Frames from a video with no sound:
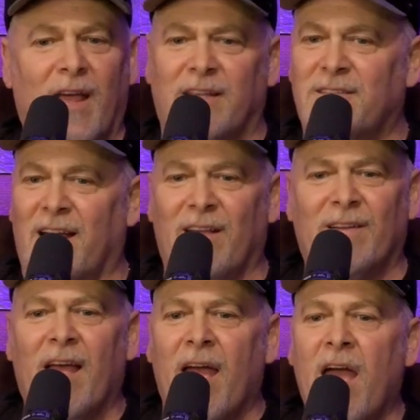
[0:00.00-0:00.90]
It's not going
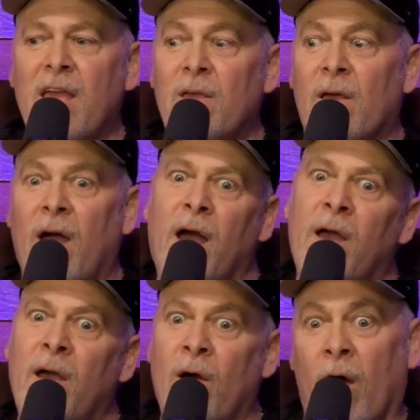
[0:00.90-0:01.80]
to, hey,
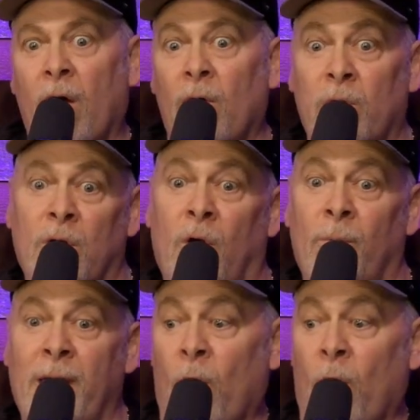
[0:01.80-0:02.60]
oh, you don't hold me.